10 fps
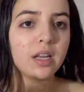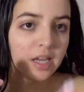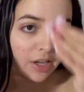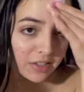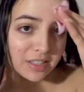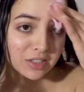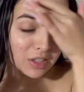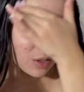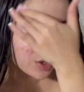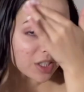Face is
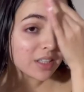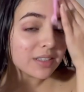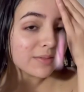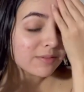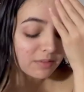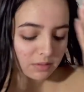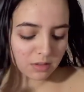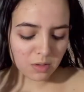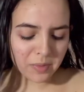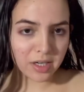lotion.
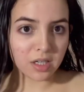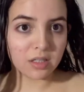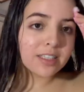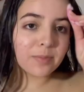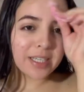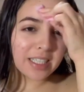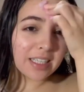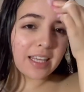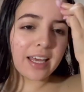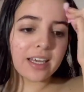Oh my god. It's
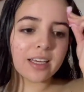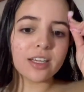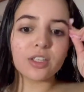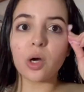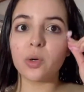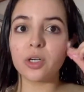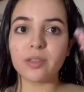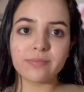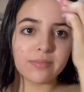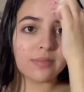basically like a toner.
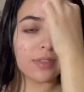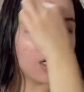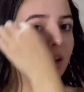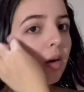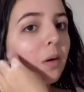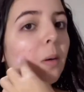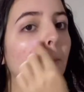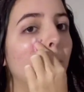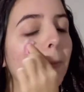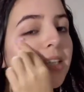
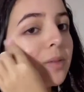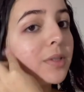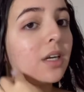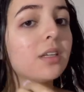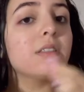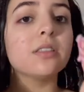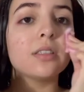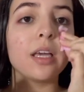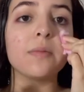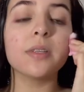So my dermatologist
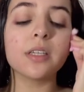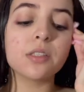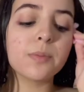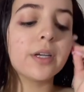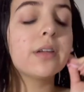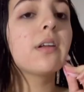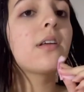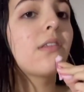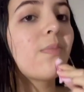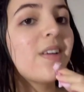gave me this, but
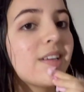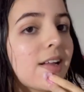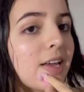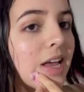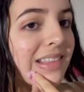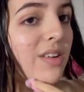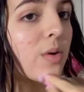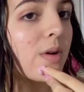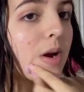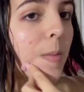it's basically a
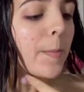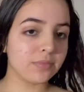toner.